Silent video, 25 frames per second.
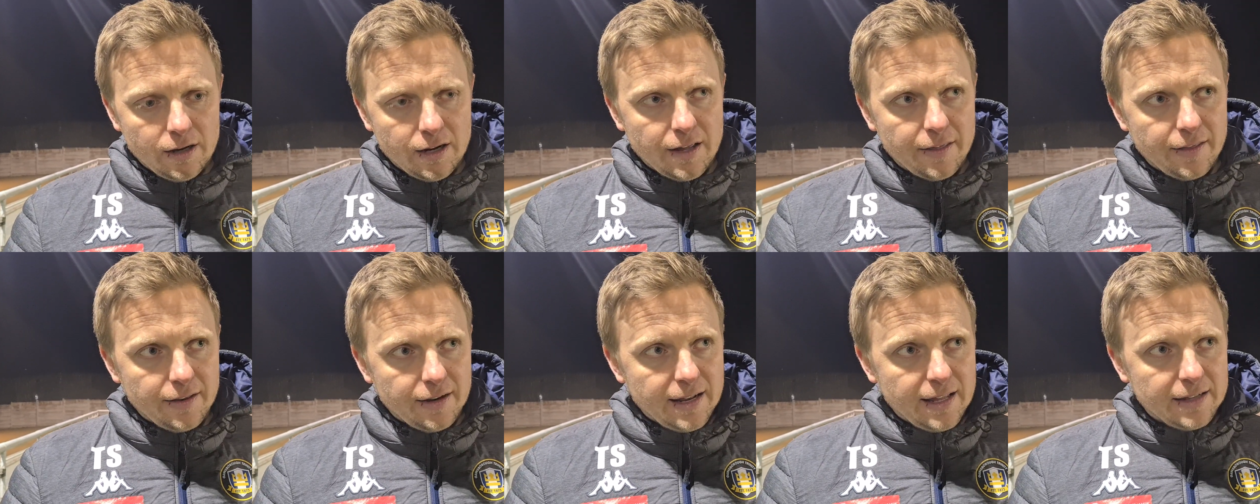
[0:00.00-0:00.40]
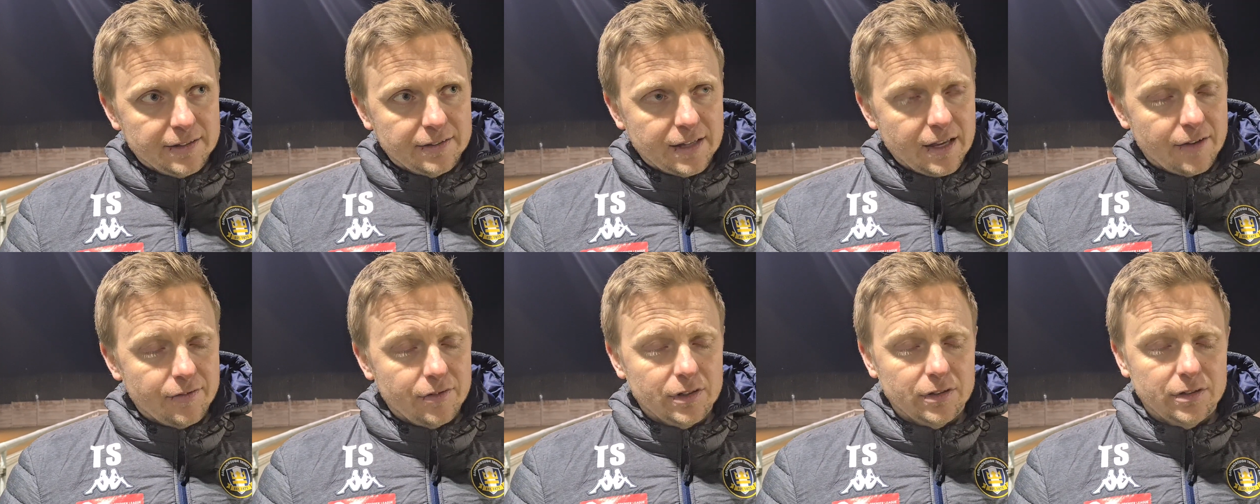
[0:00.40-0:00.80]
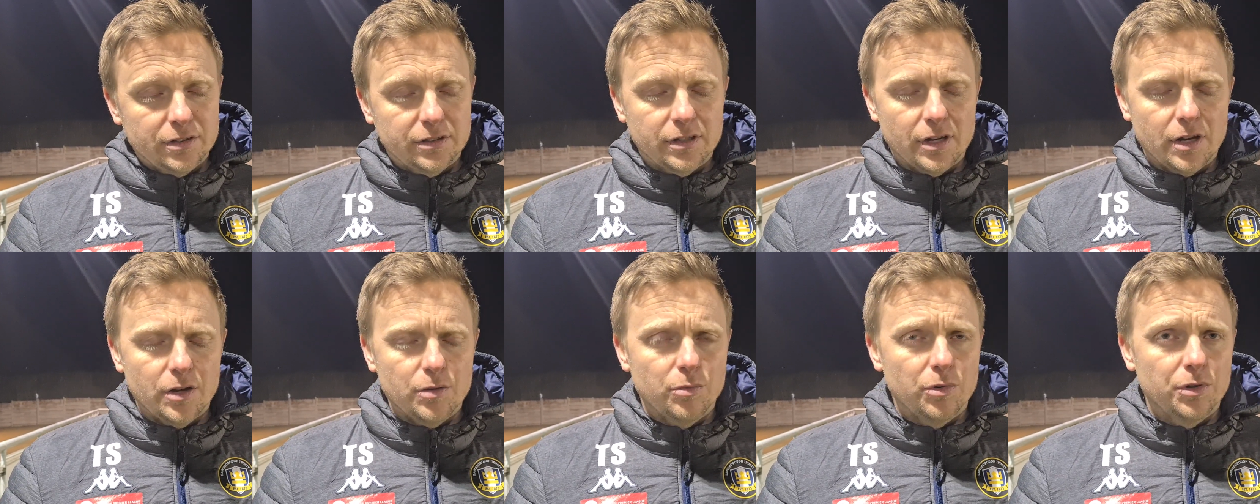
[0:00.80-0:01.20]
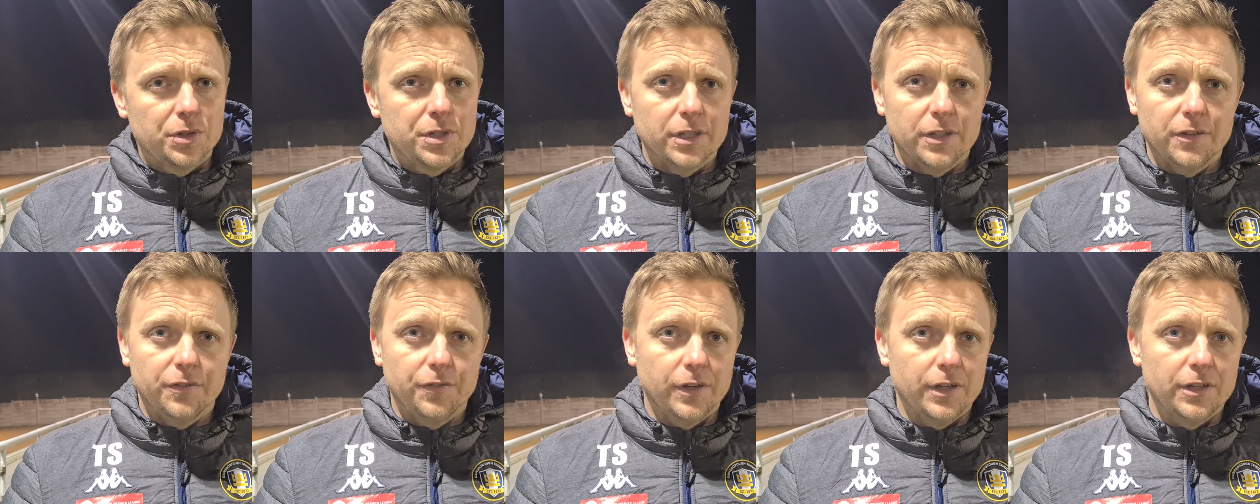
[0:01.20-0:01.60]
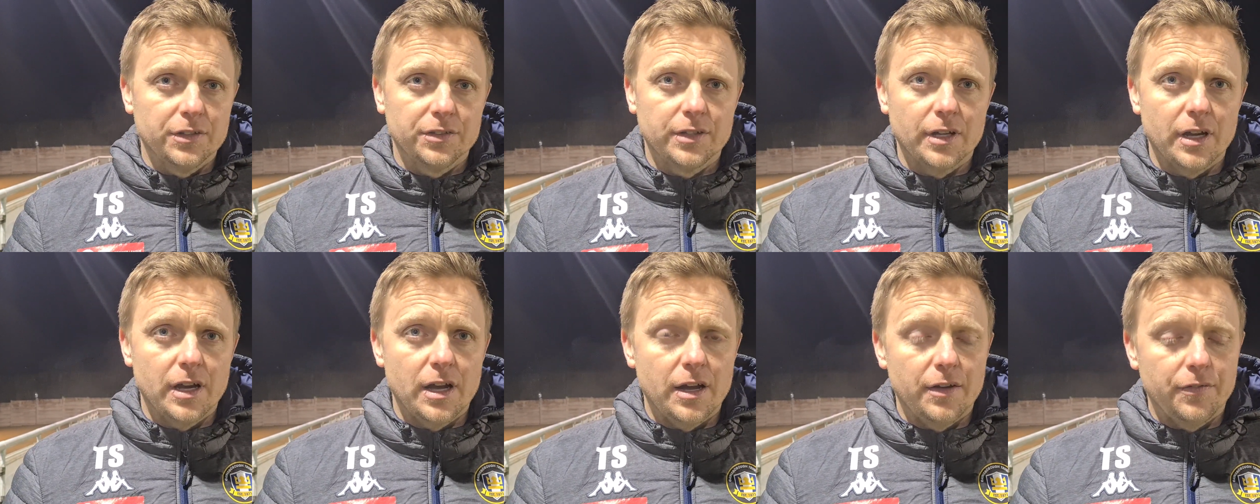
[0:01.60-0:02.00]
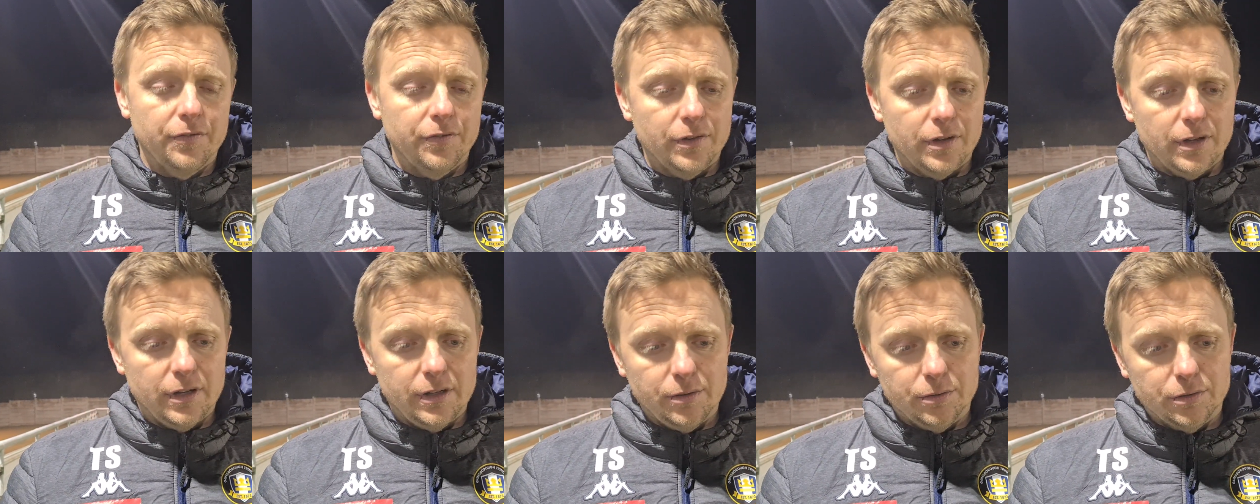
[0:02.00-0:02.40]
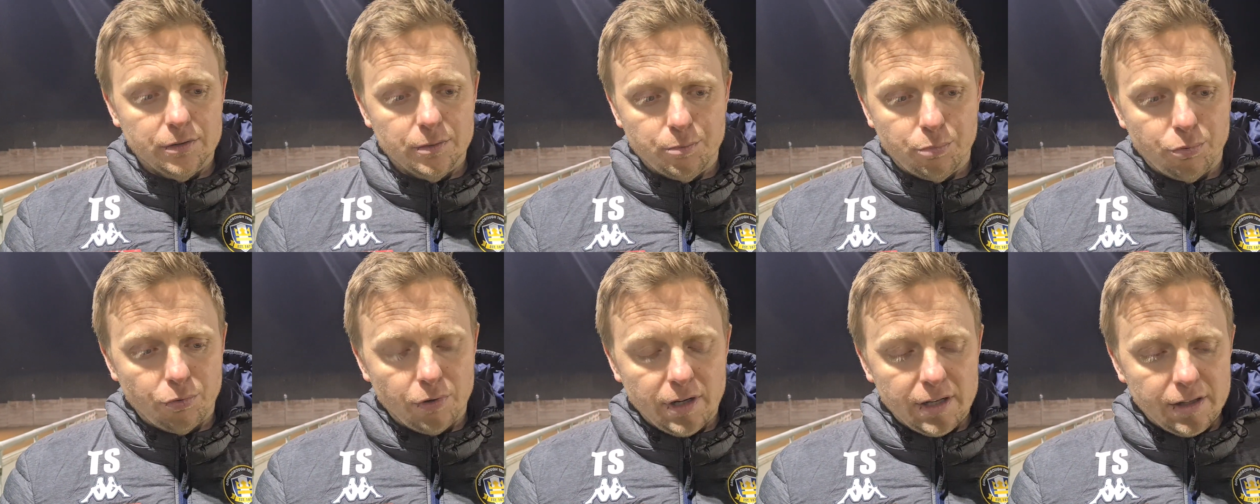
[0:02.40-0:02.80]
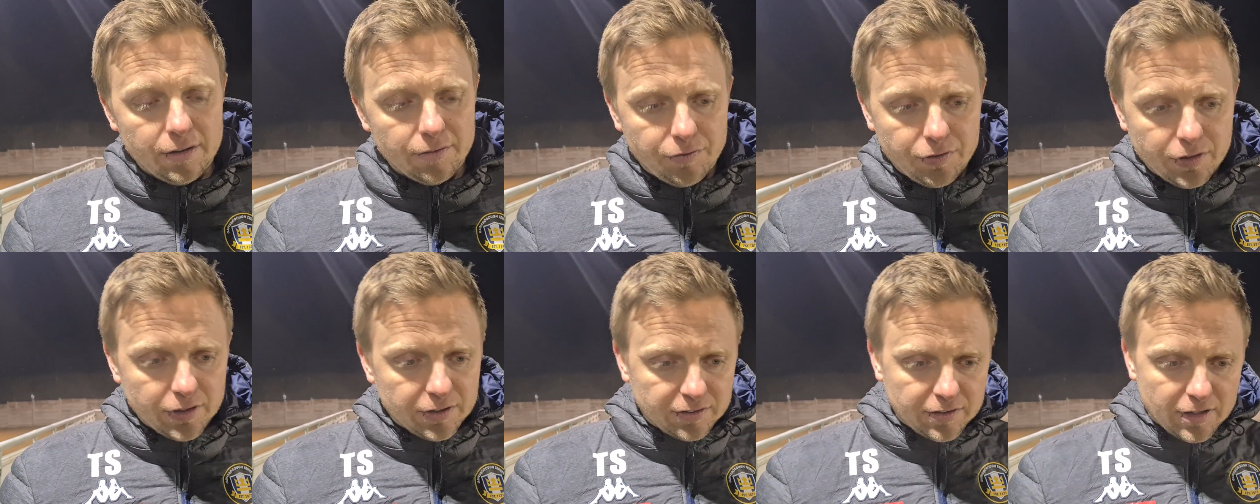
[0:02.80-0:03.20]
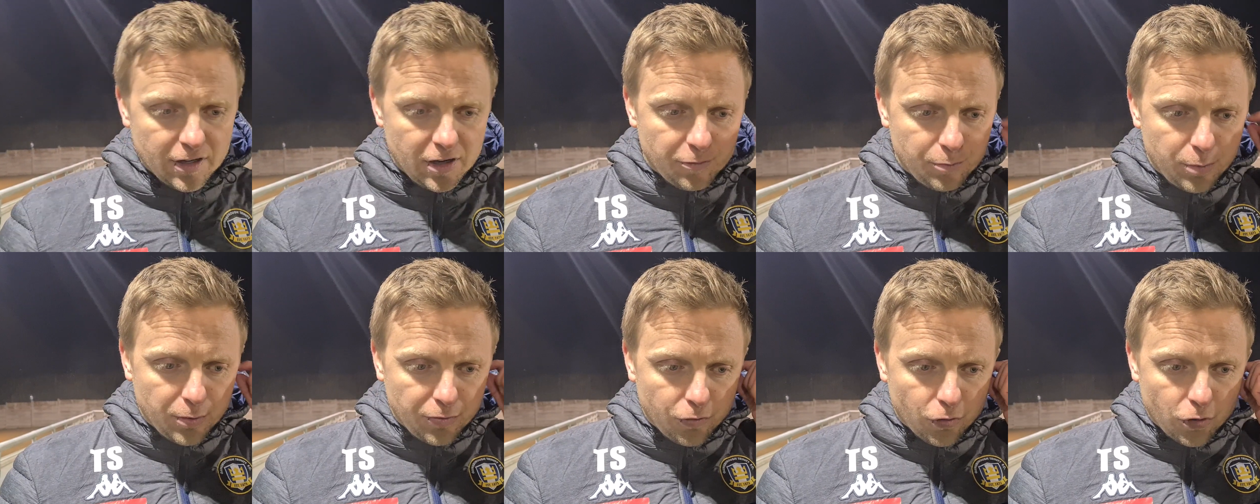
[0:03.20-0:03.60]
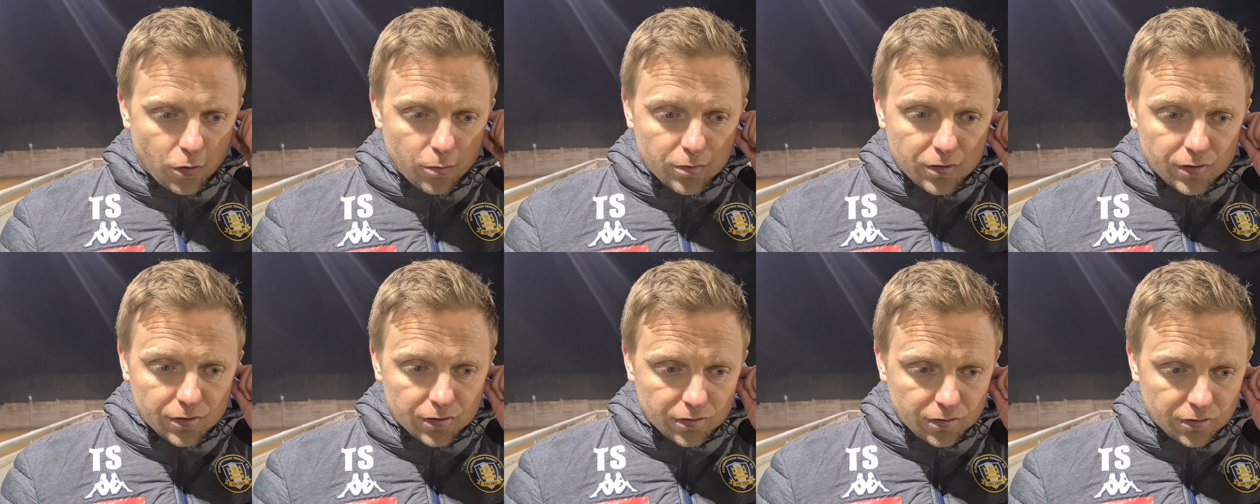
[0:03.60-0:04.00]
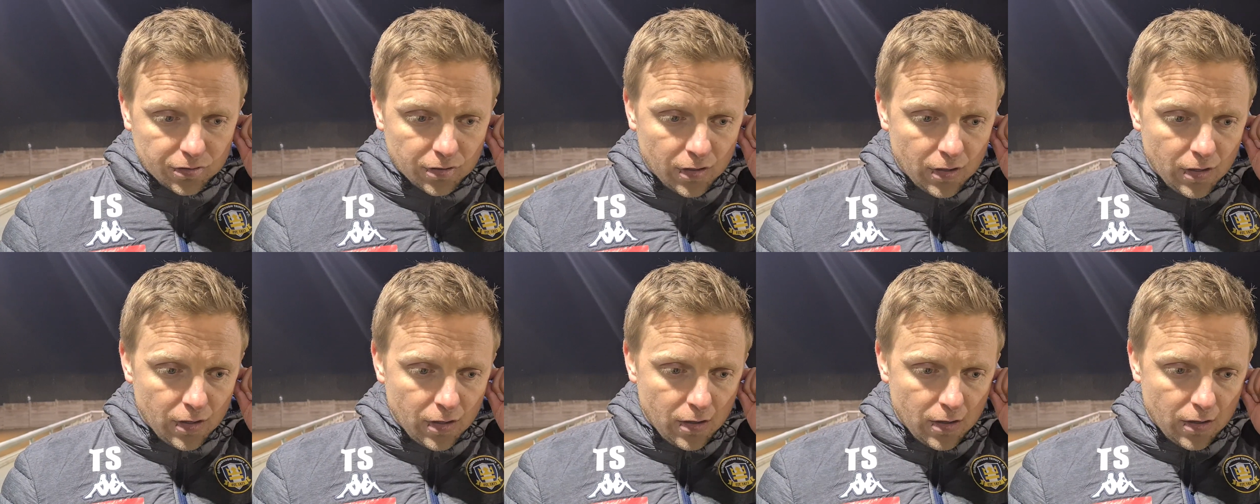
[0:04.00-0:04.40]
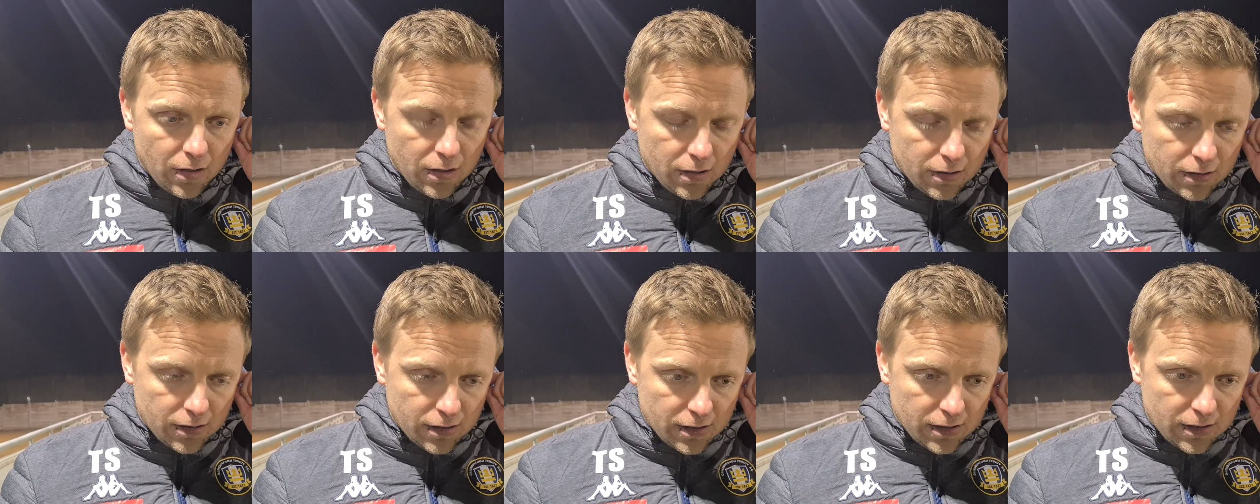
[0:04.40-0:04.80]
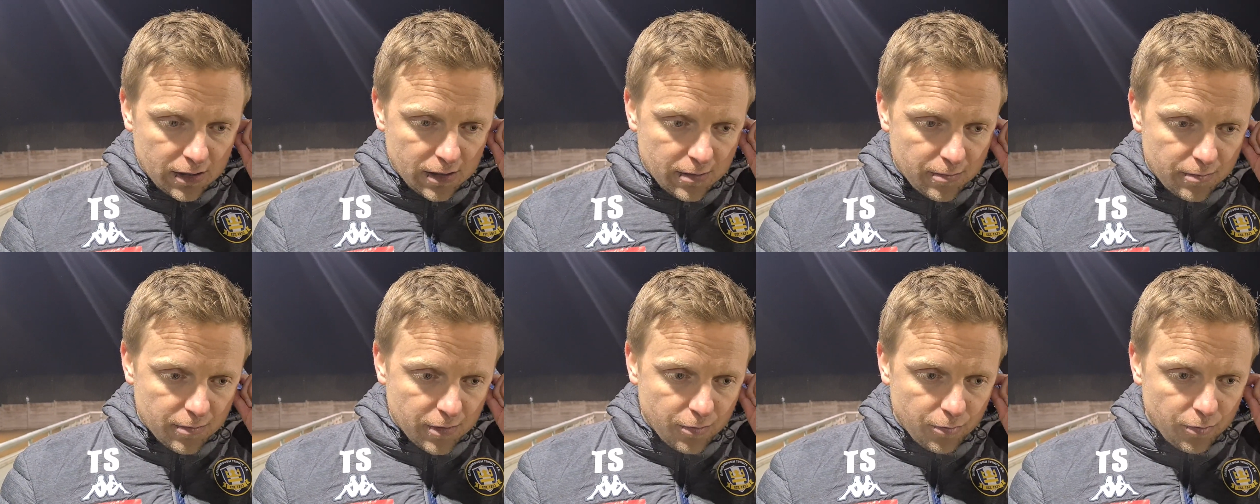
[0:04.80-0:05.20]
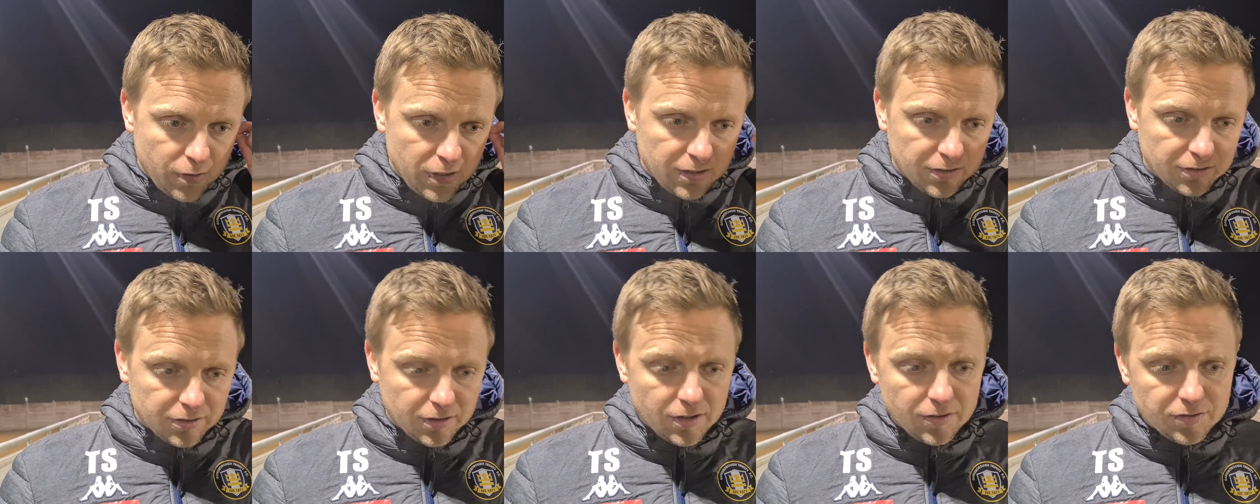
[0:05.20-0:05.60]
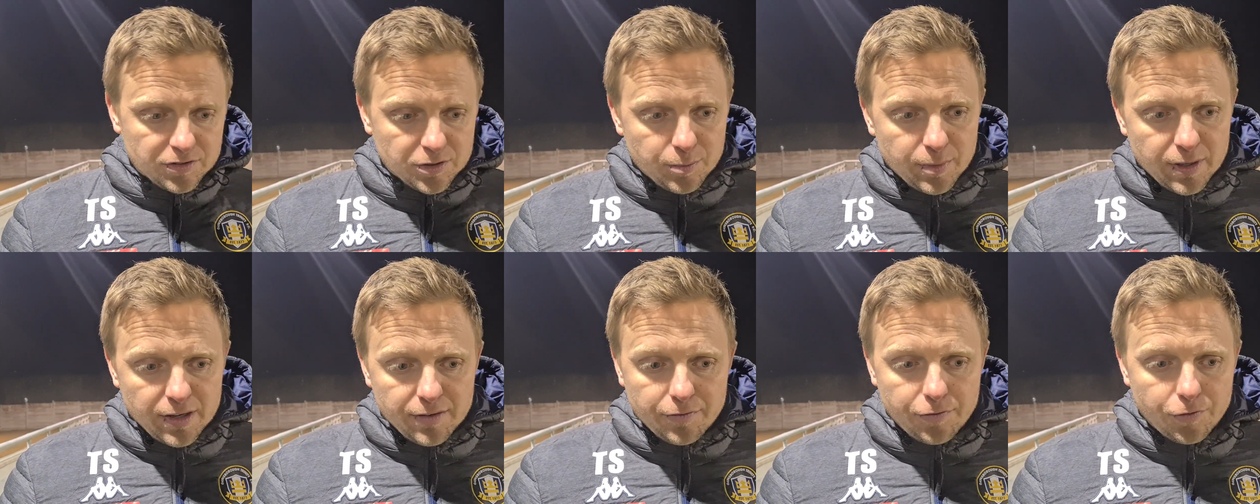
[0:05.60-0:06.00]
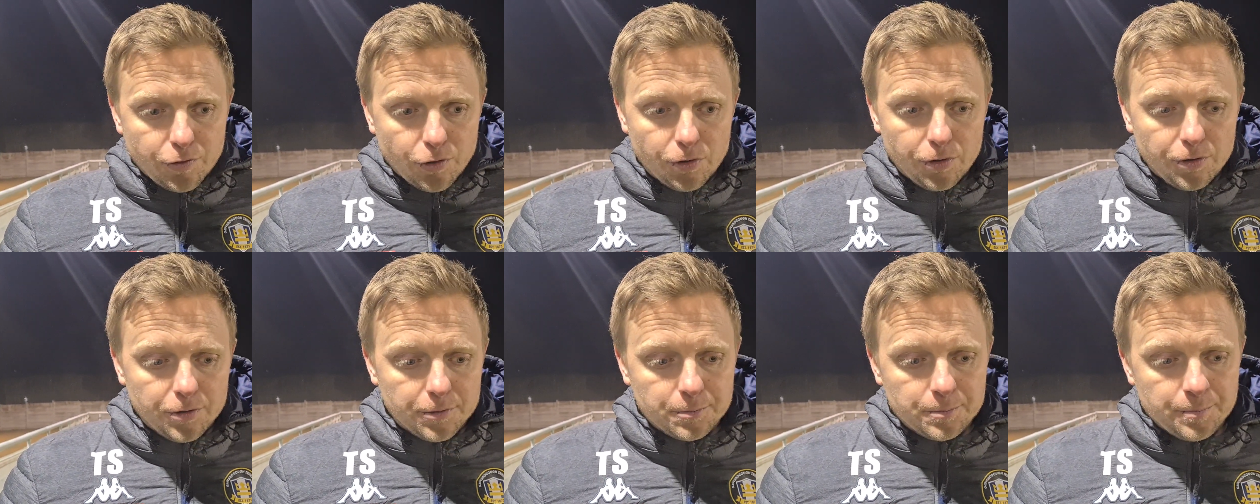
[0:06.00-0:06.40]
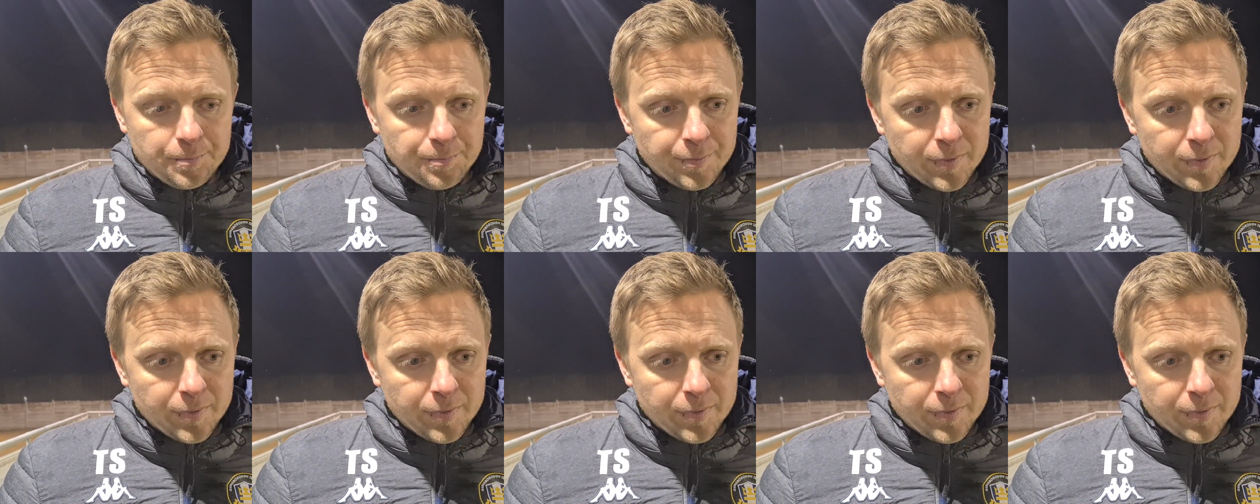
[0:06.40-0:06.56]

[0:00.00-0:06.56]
like the lads gave it so much in the first half and it was a brilliant first half performance um, and we deserved to be in front